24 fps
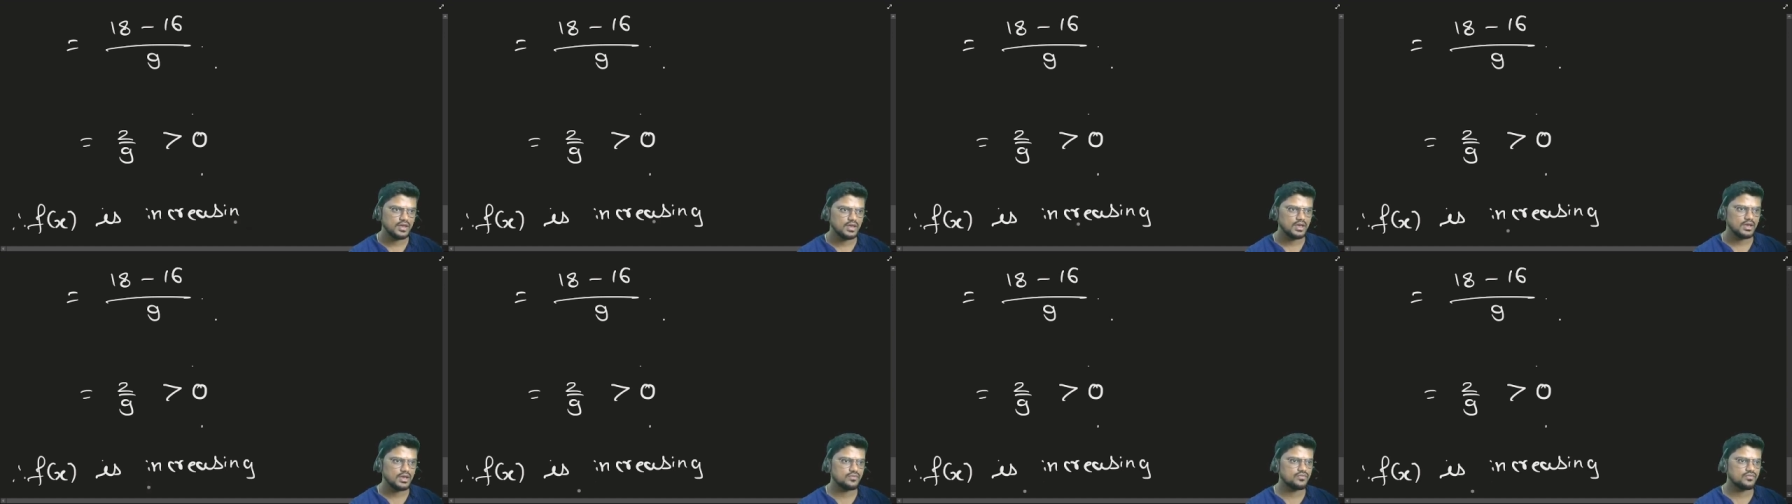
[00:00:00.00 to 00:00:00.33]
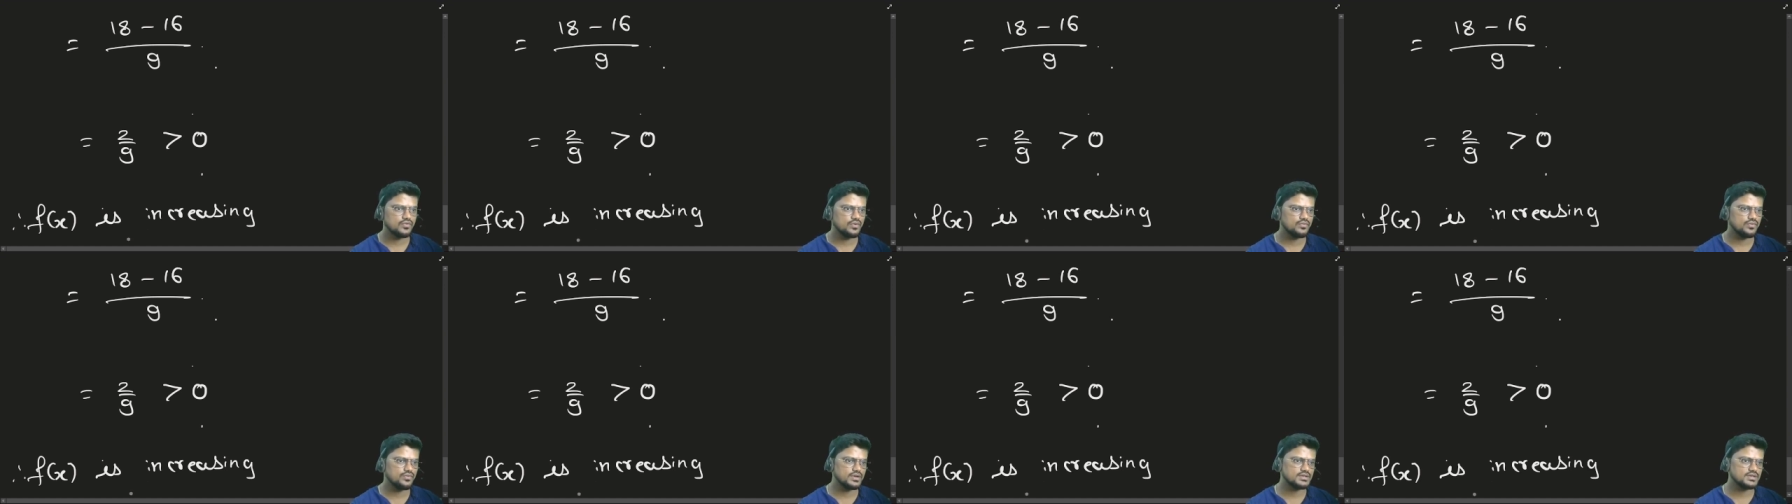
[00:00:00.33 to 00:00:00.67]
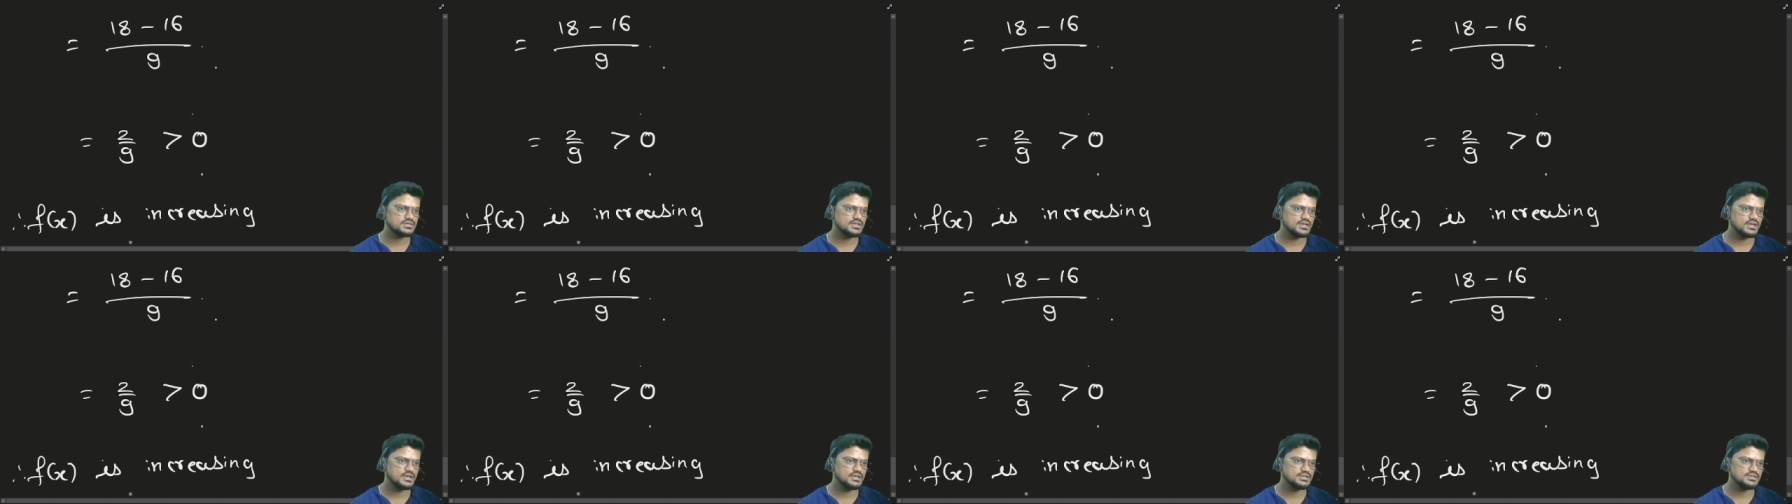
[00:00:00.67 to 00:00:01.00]
F of
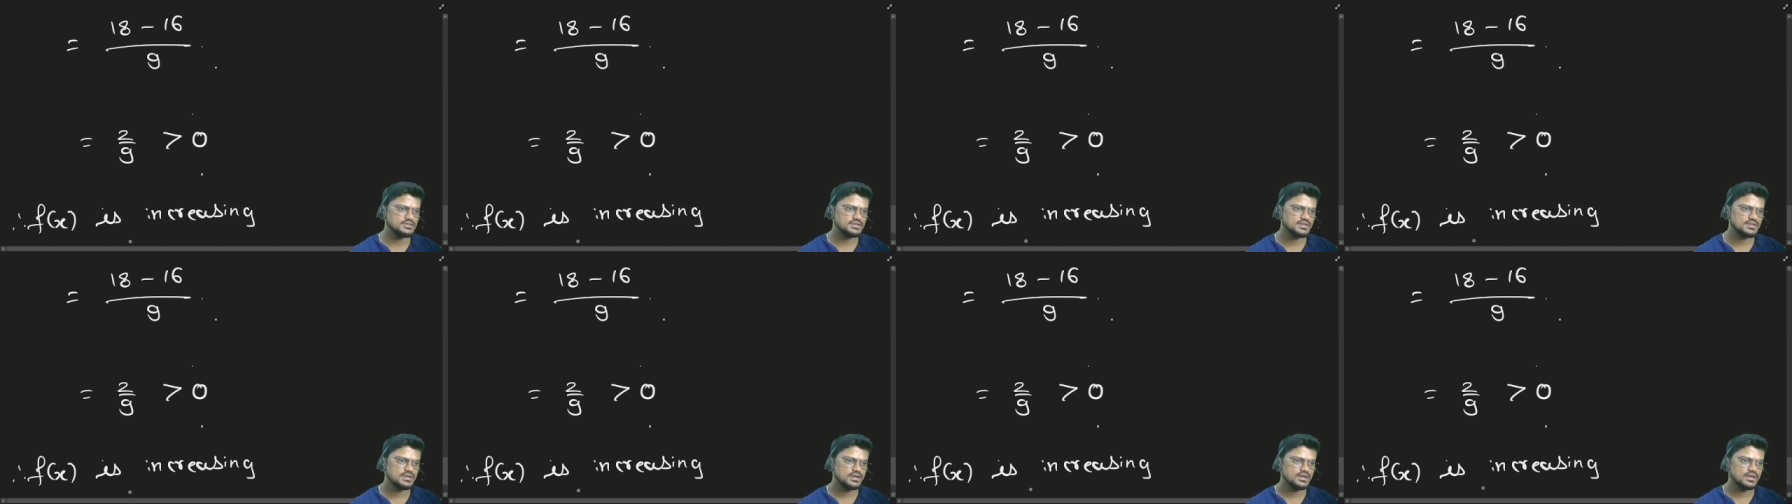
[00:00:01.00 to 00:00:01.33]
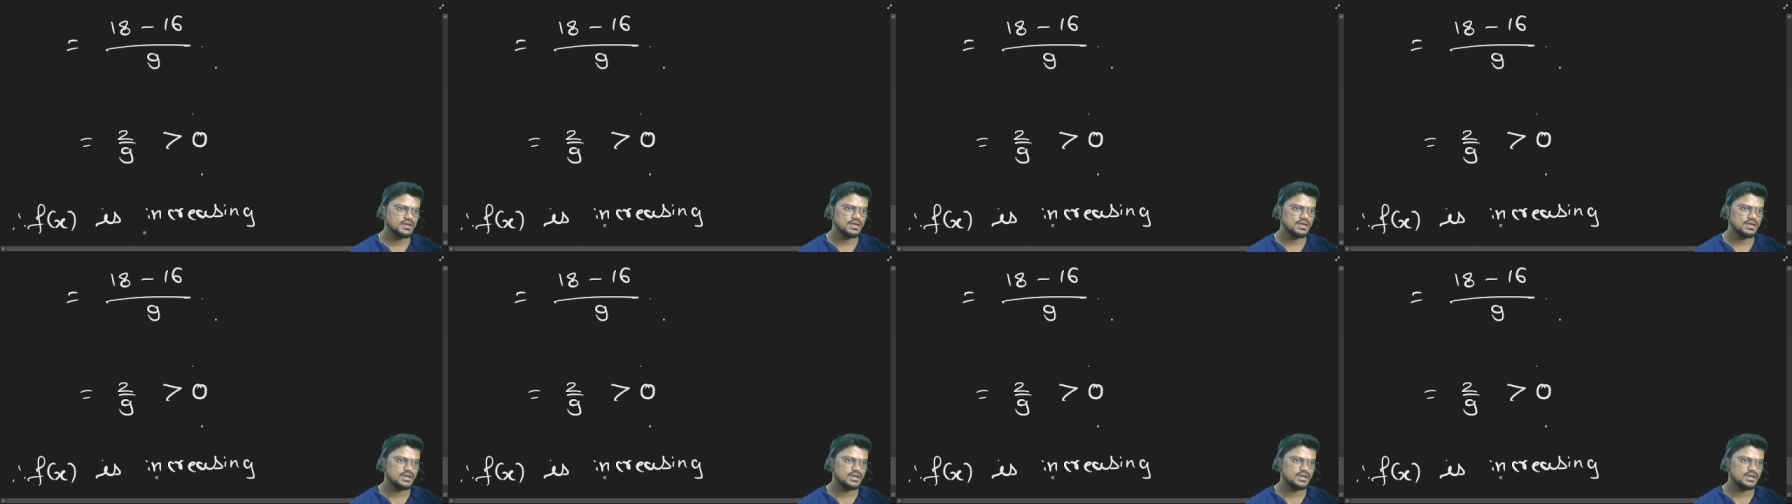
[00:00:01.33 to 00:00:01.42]
x is